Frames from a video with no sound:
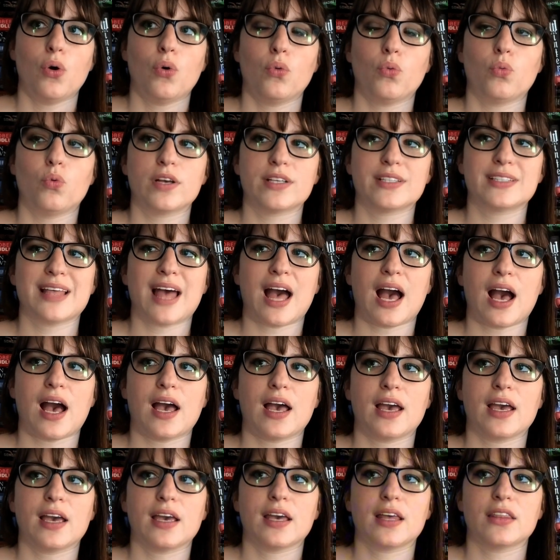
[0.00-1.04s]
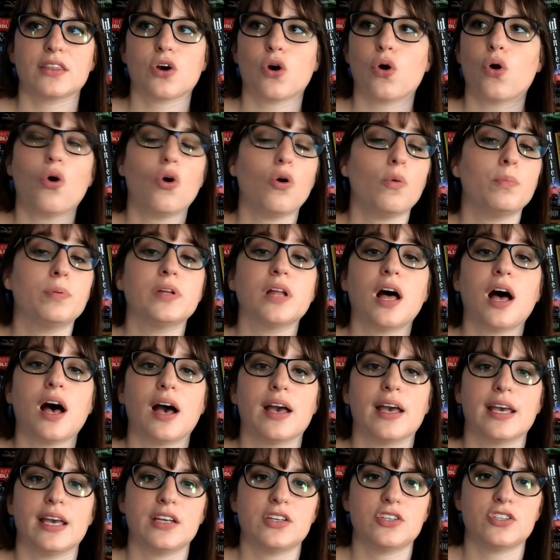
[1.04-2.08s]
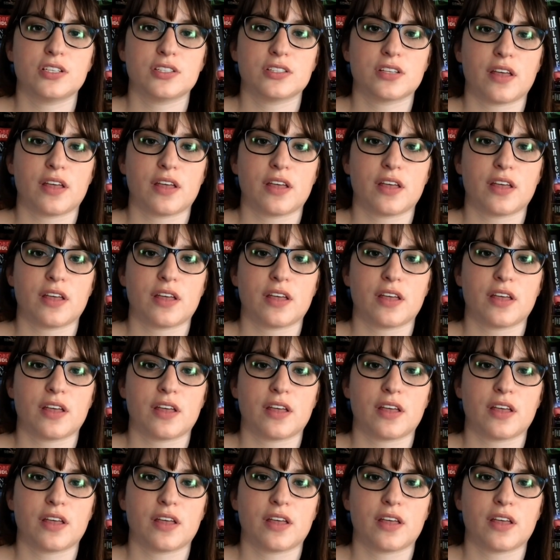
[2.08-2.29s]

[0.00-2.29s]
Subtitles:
was that the whole plot hinges